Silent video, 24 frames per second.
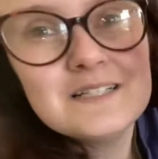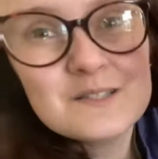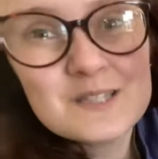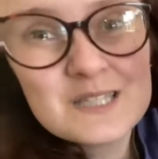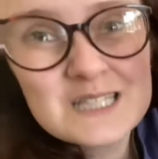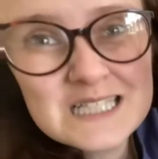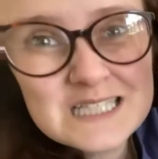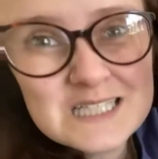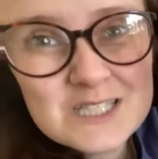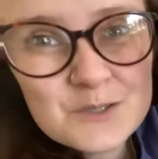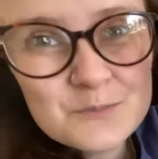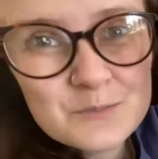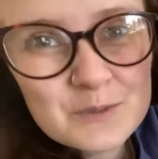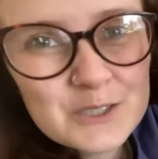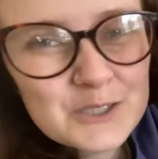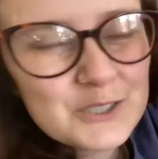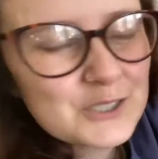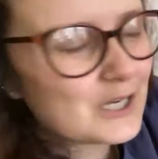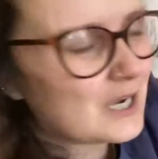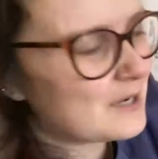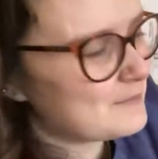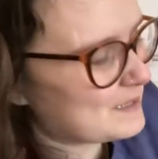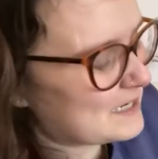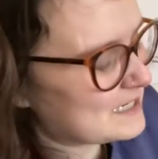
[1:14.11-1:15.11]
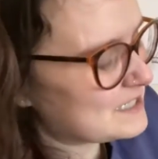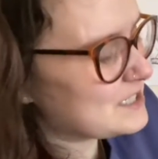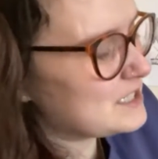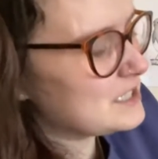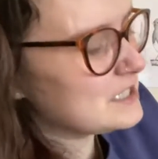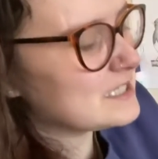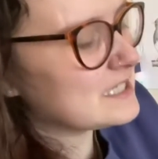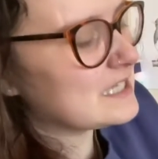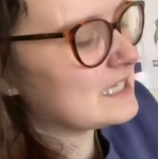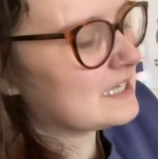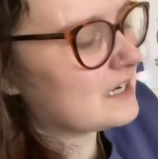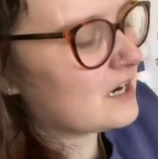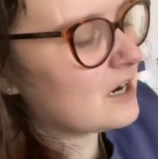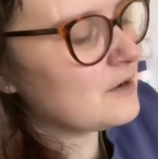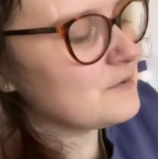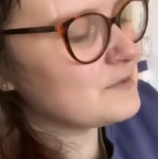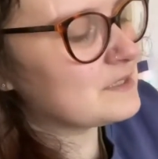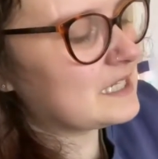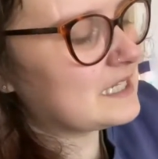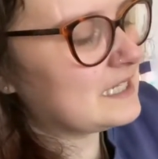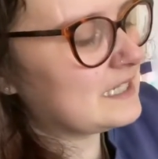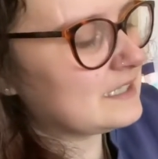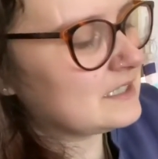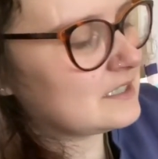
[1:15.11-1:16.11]
This little blue guy matches, so then I would
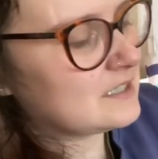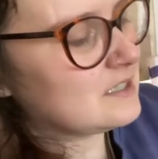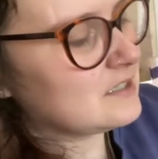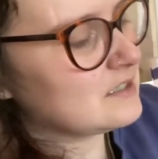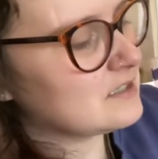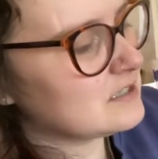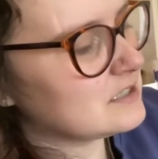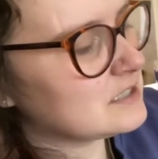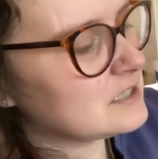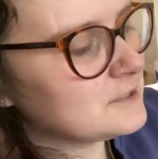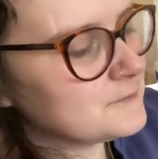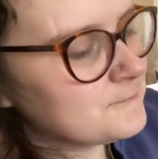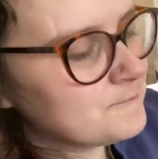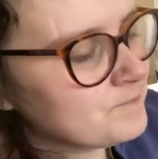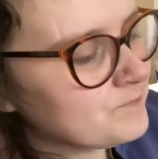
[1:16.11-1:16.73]
get that card